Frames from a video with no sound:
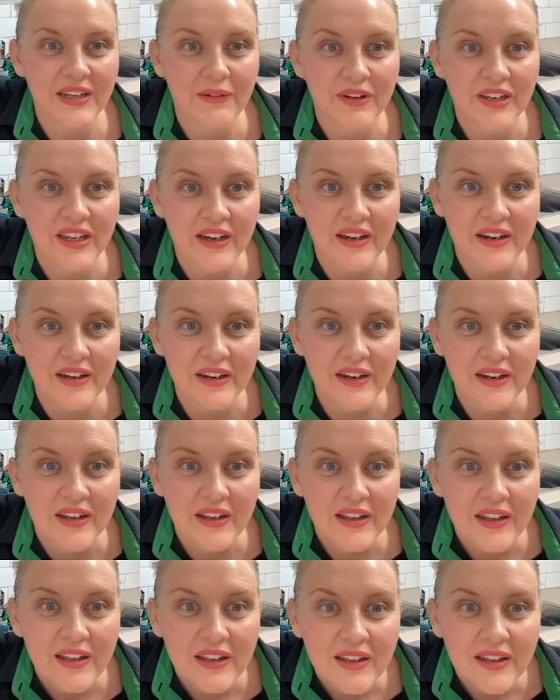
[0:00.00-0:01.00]
Here we go.
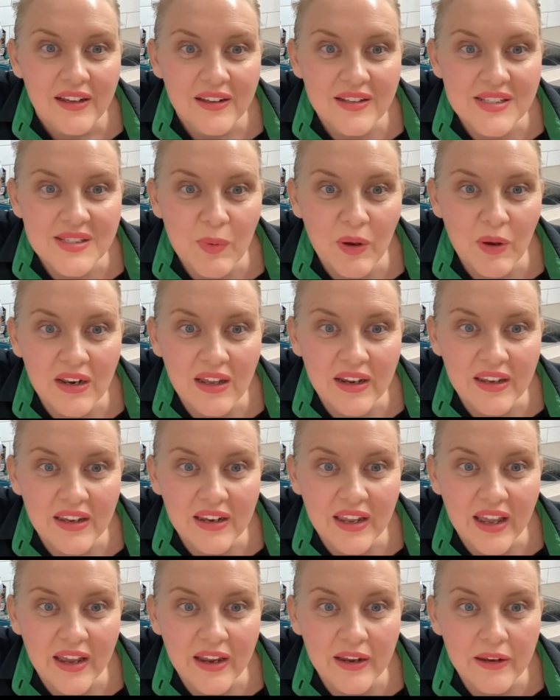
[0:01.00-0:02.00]
I'll spotlight
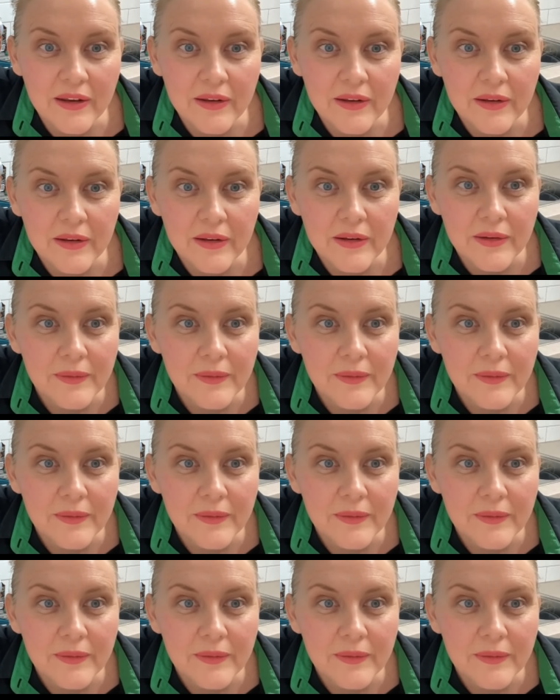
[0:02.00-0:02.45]
you, Kay.